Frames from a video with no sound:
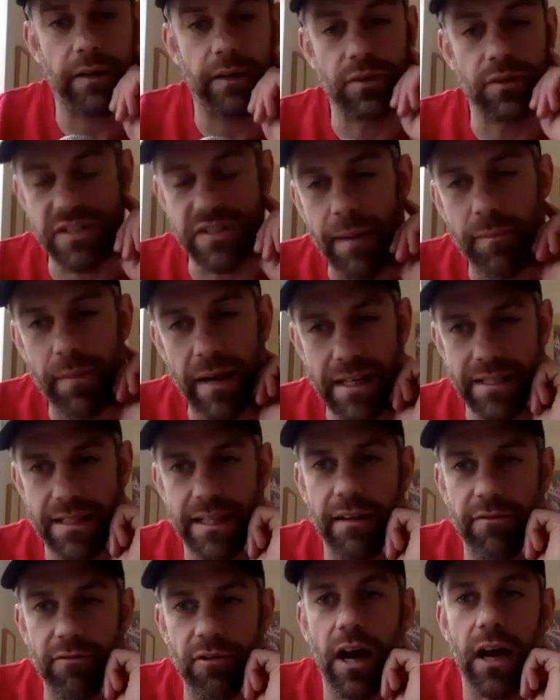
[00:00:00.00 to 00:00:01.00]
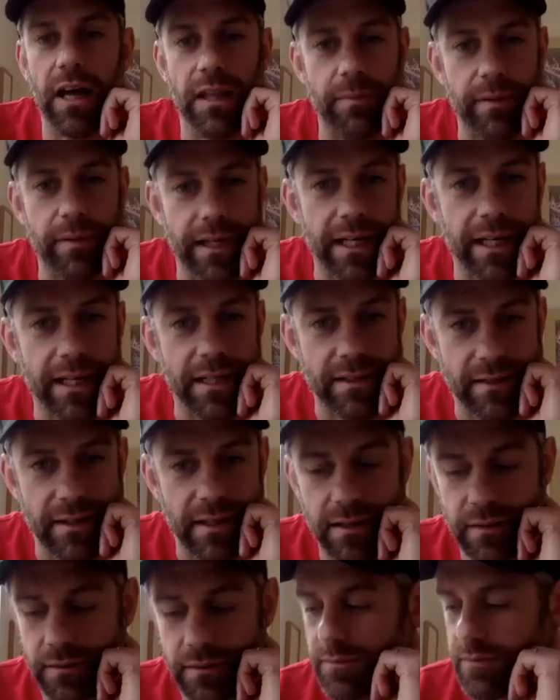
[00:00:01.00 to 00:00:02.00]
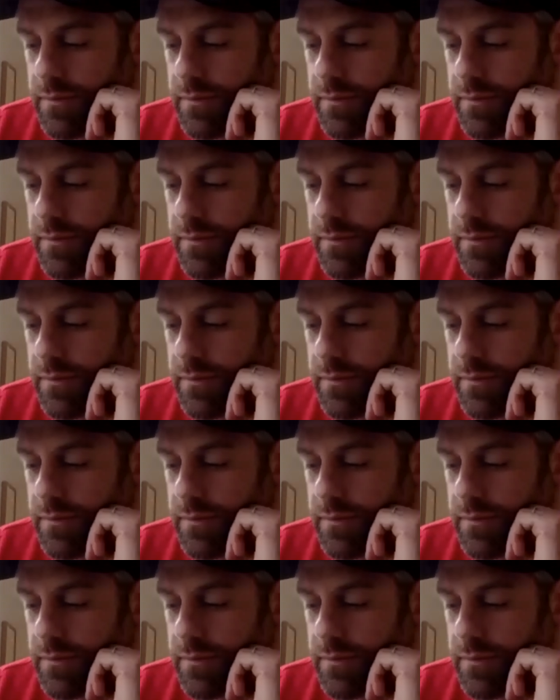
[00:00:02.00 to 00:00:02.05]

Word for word: Well, uh, Sam asked that right at the beginning, so